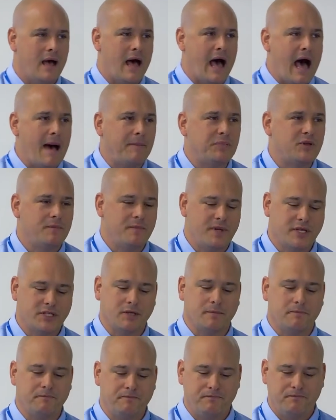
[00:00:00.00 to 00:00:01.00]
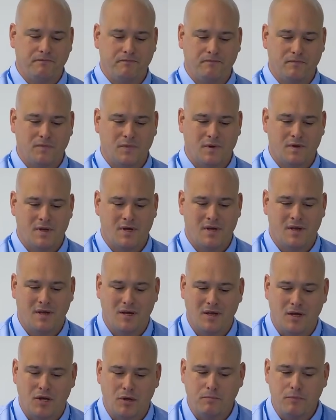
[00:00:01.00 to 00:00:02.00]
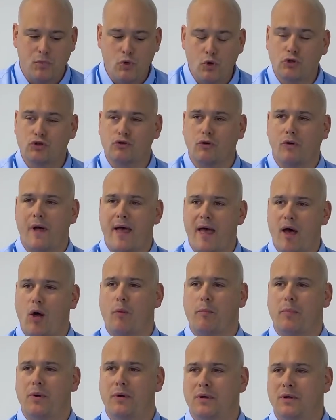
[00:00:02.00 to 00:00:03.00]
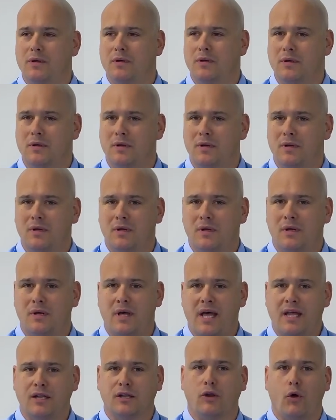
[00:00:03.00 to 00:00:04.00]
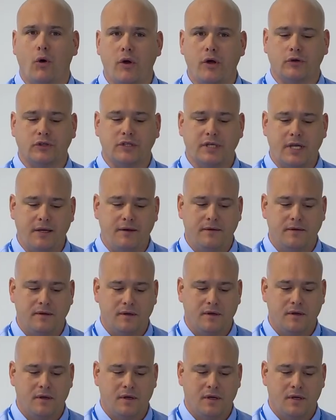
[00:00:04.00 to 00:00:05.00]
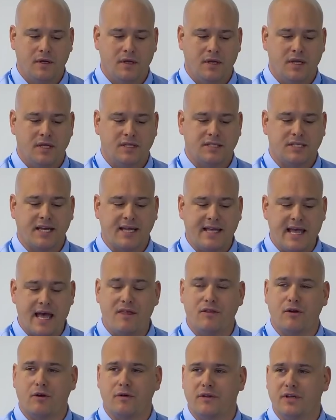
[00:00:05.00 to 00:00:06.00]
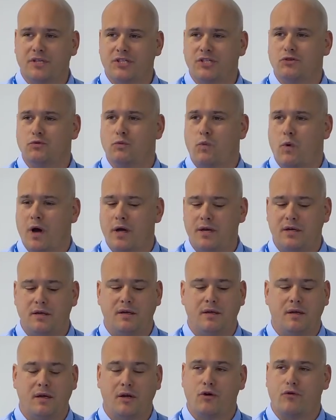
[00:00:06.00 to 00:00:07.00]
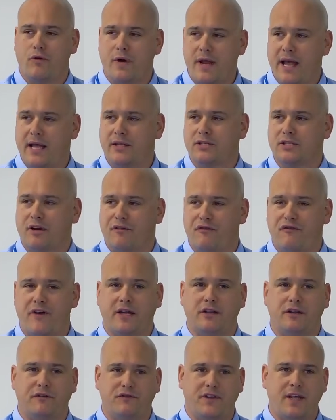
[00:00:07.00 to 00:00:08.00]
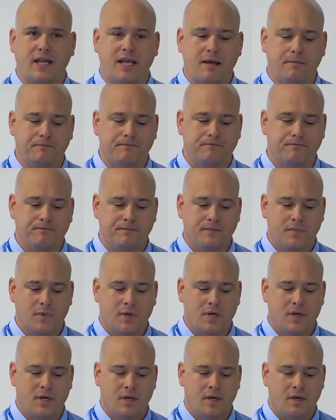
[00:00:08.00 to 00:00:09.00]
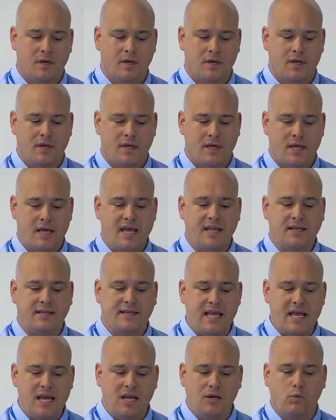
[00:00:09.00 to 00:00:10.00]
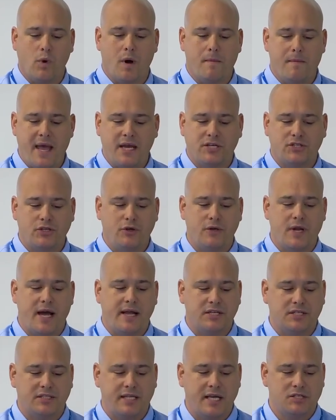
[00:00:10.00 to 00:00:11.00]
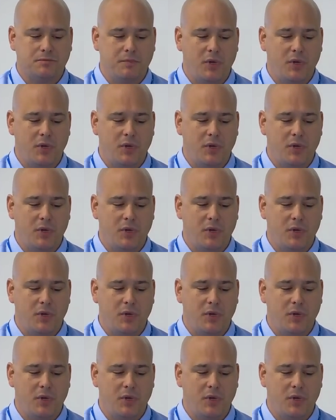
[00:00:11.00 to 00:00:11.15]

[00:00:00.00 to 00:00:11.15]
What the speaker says: optimism, mutual help, and loyalty. Together, this is what creates an effective team. Indeed, what makes the United States